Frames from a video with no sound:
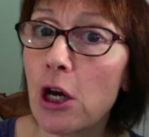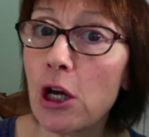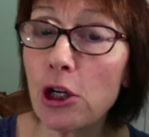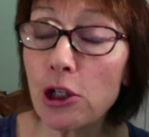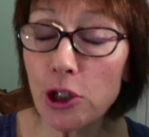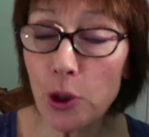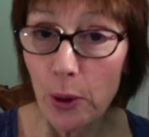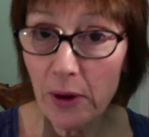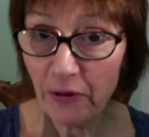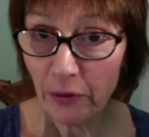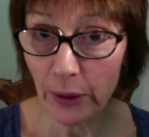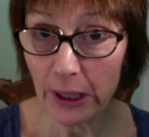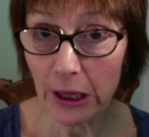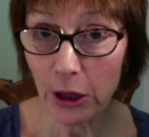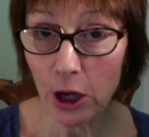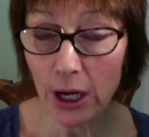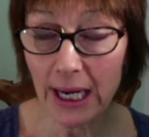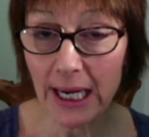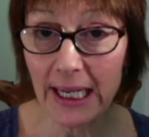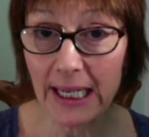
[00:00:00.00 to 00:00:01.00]
So if we
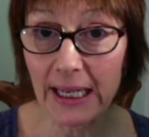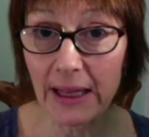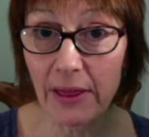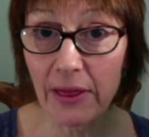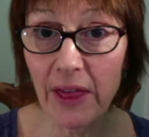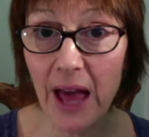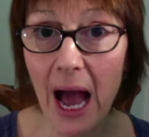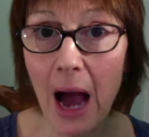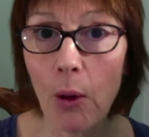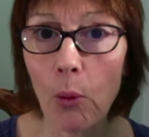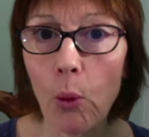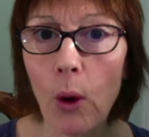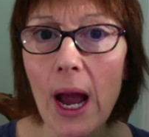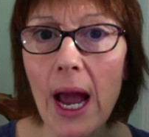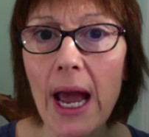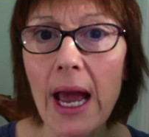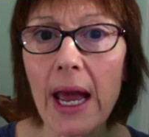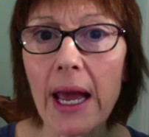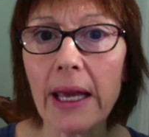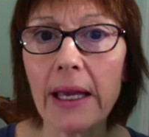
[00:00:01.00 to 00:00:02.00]
look at it that
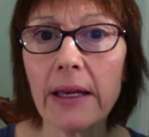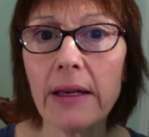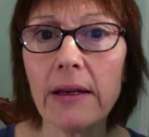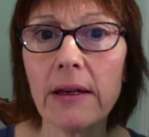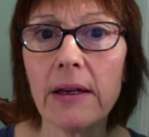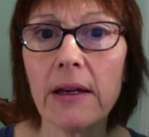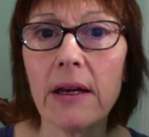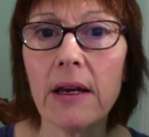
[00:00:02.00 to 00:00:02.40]
way,